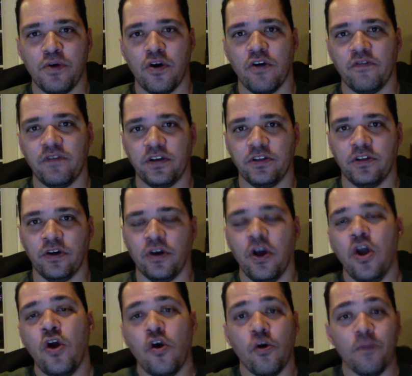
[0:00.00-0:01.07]
perfect look.
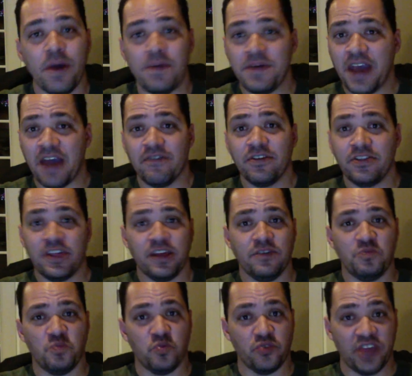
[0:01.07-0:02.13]
Or maybe
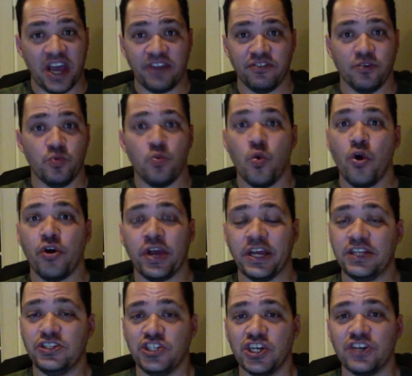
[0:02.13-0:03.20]
everything was actually
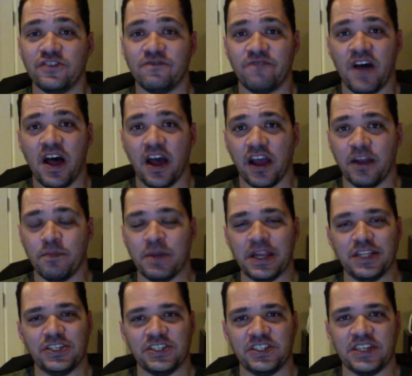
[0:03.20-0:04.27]
working just fine, but
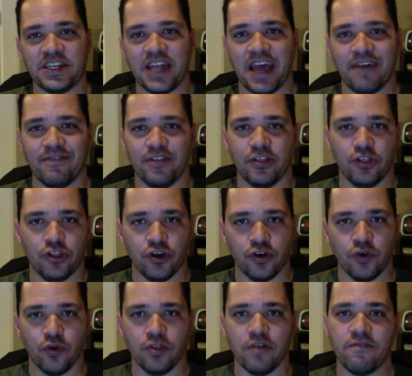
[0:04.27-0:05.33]
it just didn't have the look
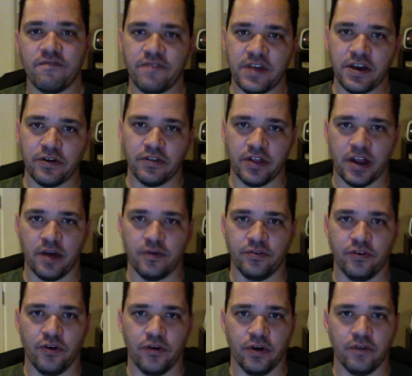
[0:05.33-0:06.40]
or the feel that I was
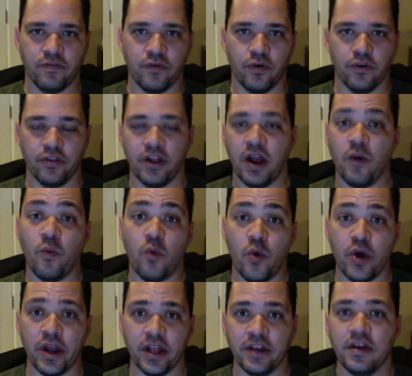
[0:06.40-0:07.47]
going for, that I
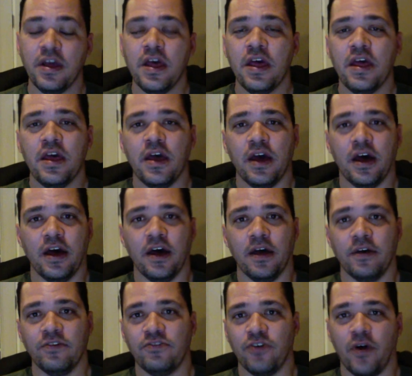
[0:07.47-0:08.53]
wanted.
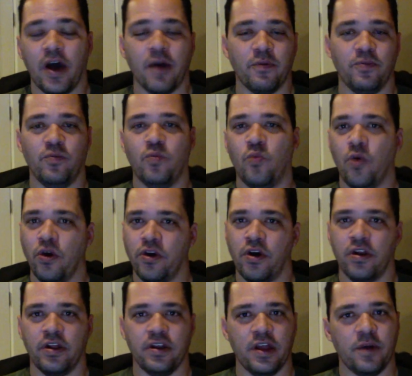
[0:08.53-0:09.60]
So I would work
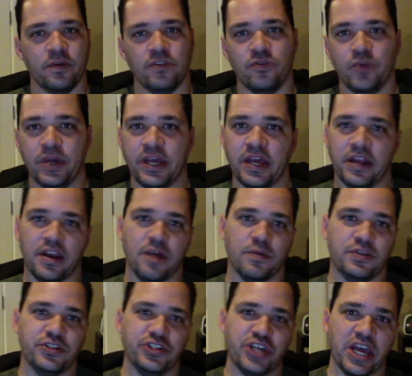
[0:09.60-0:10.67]
on it and I would tweak it and I
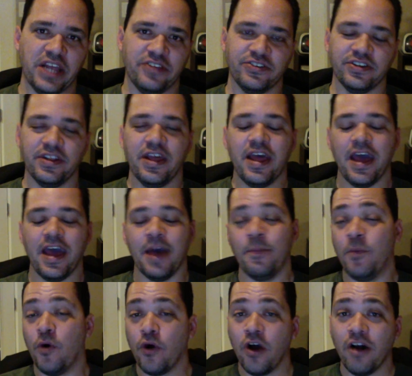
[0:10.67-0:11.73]
would change it. And
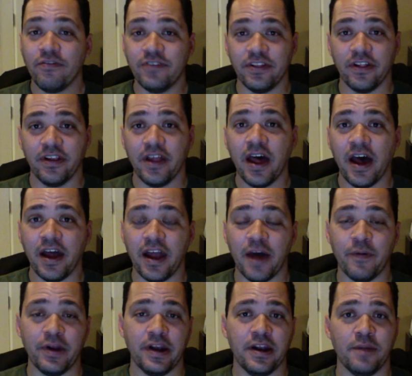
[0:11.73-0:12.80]
more often than not, I
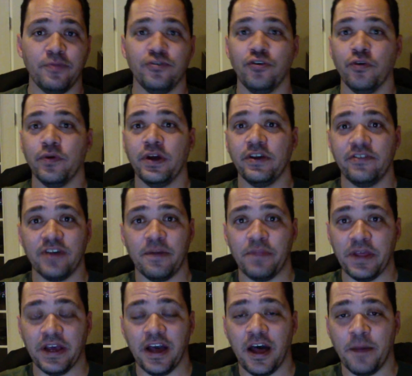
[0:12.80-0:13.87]
would end up screwing
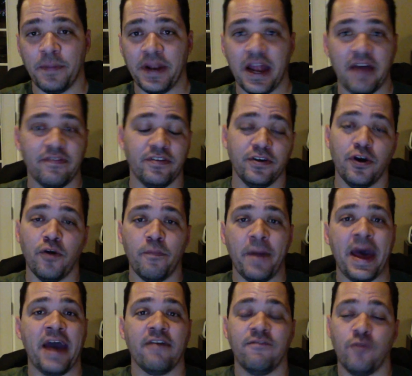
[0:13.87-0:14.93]
something up and having to go
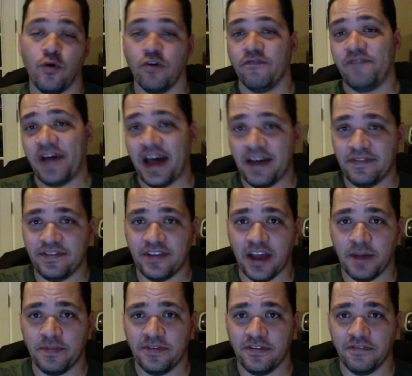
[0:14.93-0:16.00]
back 4 or 5
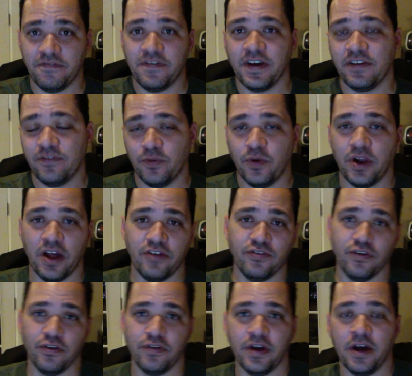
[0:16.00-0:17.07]
steps to fix what I
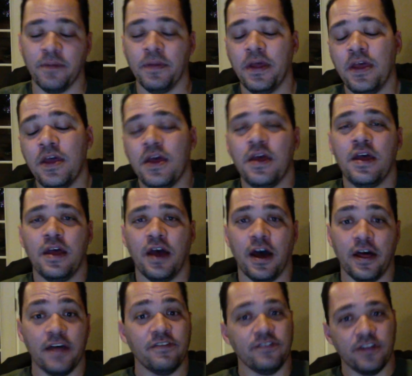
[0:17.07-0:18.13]
screwed up.
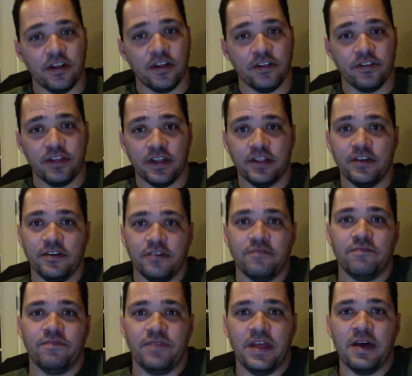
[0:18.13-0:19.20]
That's another thing
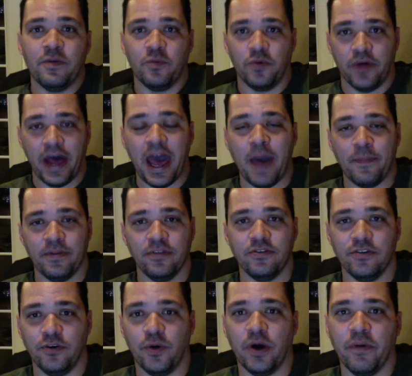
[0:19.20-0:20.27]
that will happen to you
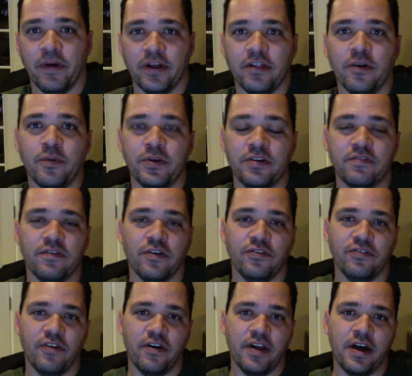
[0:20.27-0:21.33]
quite regularly when you first
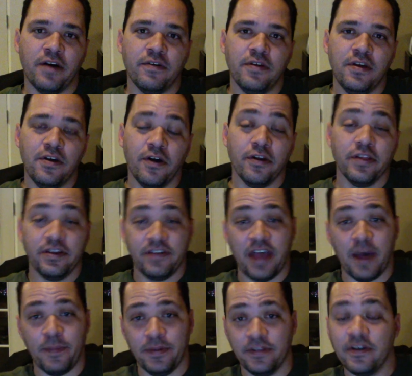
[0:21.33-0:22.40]
start out, or at least
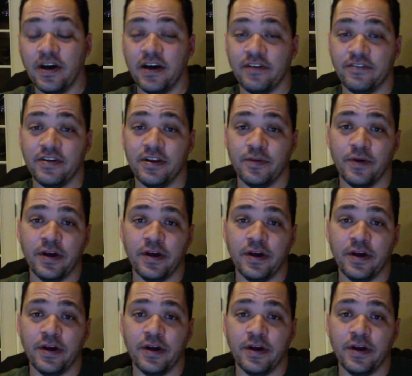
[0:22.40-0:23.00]
happened to us anyway.